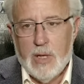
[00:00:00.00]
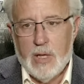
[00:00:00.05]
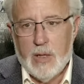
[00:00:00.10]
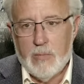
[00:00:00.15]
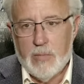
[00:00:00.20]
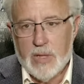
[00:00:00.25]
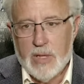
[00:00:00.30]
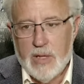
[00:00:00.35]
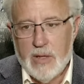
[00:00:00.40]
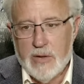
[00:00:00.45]

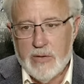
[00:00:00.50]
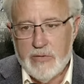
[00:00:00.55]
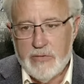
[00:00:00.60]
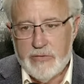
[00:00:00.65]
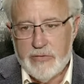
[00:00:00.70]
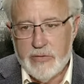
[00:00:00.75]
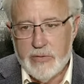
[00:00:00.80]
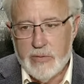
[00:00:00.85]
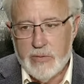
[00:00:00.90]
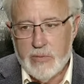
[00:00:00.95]
and begin
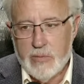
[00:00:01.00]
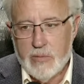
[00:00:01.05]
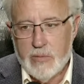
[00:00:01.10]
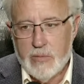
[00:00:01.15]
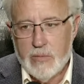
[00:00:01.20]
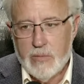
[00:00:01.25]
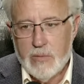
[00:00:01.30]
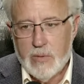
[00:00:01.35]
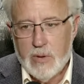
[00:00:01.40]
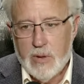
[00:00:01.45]
to
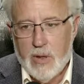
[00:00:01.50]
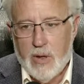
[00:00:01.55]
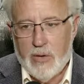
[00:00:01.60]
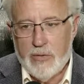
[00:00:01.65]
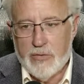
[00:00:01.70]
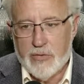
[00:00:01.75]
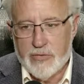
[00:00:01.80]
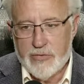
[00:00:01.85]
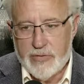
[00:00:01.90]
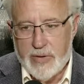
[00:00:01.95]

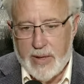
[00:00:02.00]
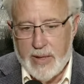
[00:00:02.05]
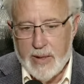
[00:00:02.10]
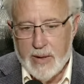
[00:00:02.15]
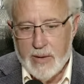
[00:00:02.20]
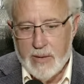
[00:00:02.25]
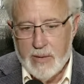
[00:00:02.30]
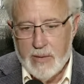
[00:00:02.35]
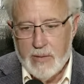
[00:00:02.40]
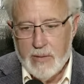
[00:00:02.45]

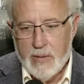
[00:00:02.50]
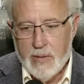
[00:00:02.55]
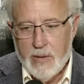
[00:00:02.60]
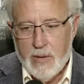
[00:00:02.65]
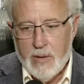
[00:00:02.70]
understand